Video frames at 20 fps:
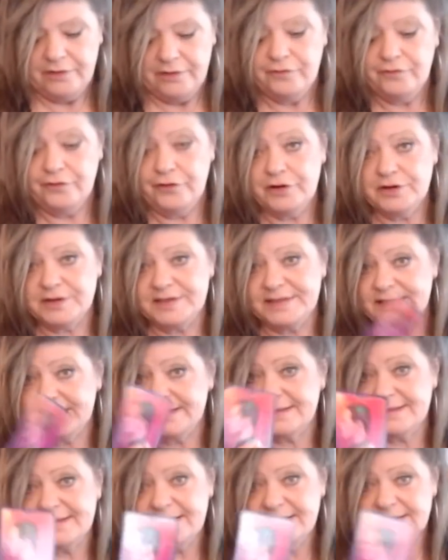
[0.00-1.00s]
For
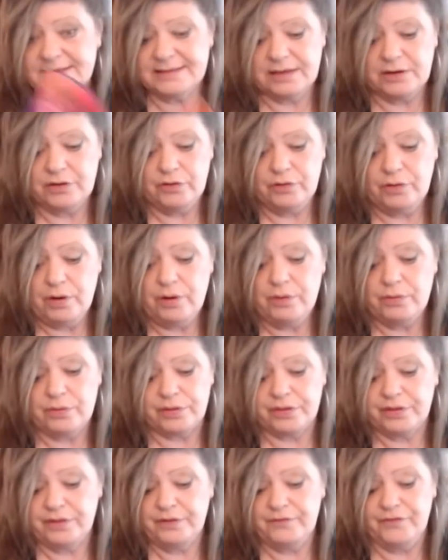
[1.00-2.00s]
success and
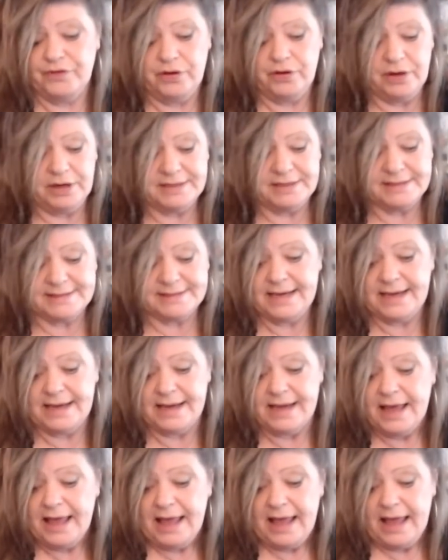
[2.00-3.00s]
growth, if you're going to
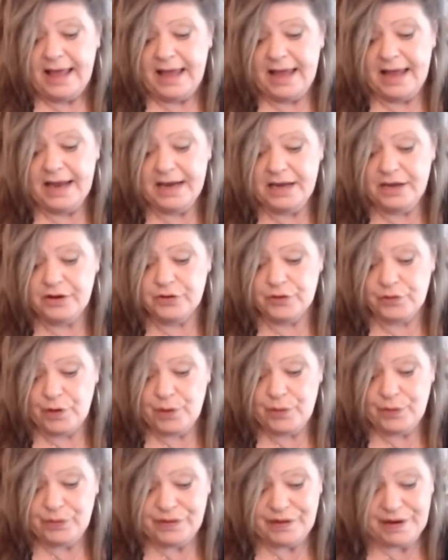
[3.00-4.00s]
see any
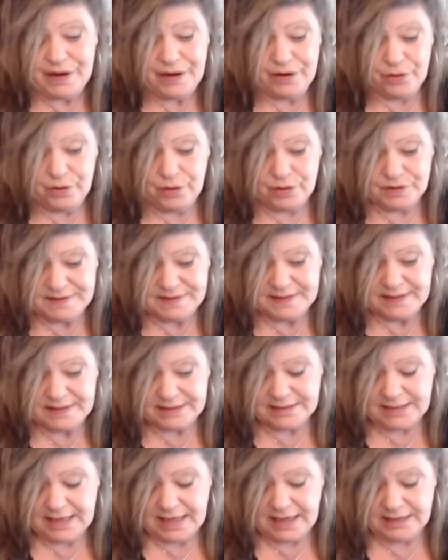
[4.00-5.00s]
growth here or
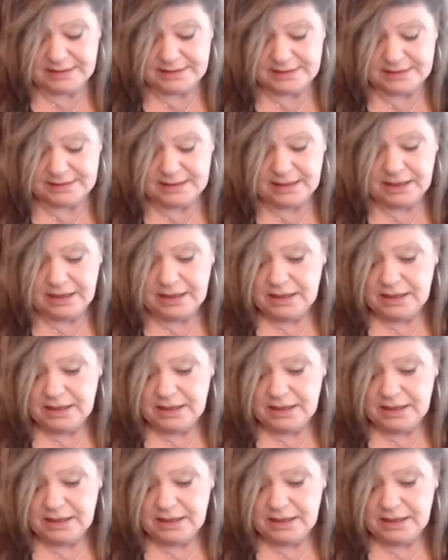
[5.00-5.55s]
success,